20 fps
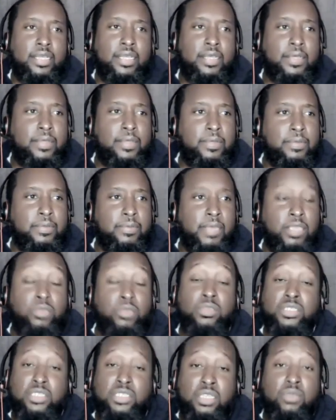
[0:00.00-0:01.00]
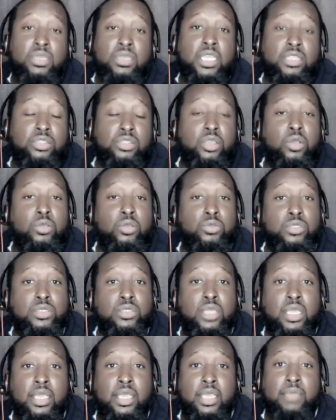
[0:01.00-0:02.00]
Uh, and you can still get
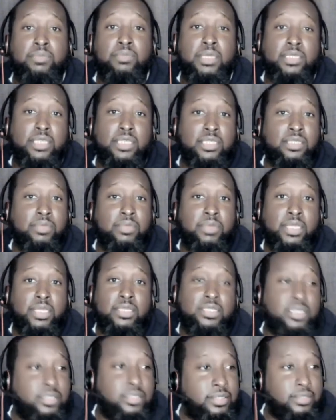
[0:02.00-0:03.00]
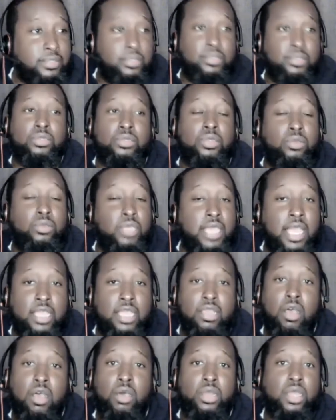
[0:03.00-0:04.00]
those and, and be disciplined. Just, you know, you
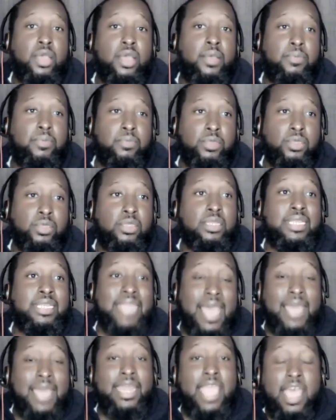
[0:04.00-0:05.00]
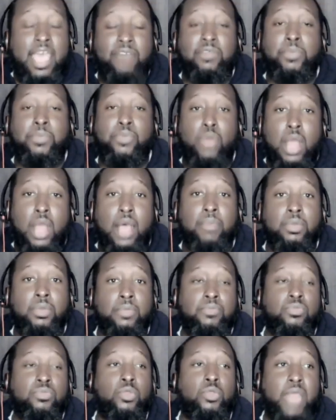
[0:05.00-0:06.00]
got caught up. You can not have a
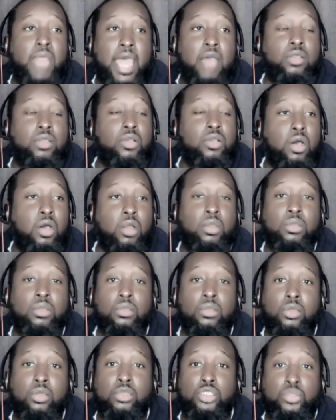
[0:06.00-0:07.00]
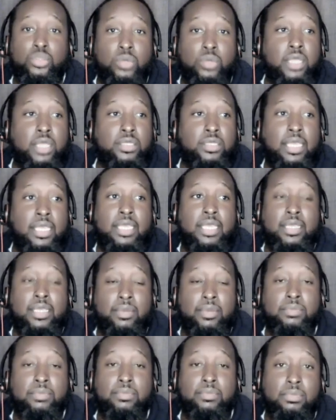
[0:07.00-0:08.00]
problem with alcohol or drugs and, and
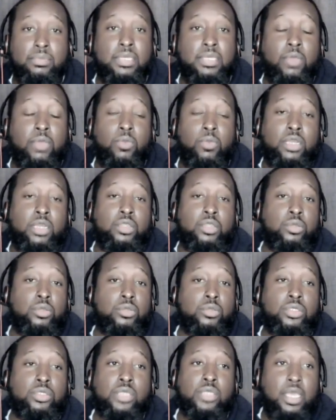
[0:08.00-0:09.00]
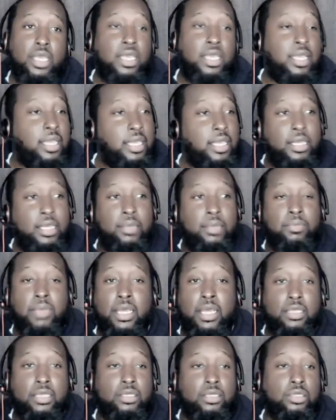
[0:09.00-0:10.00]
get get one of those.
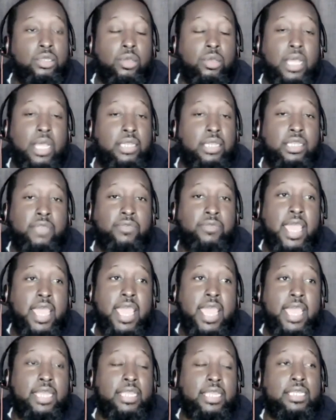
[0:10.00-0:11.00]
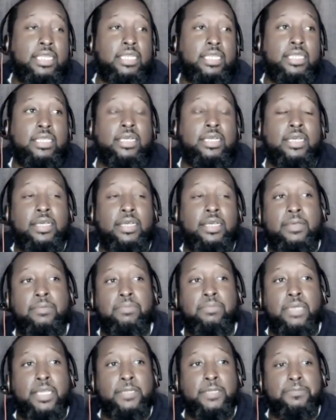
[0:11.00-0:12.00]
But, you know, I never had any.
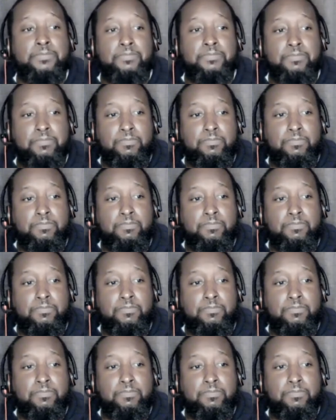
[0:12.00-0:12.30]
Uh, but,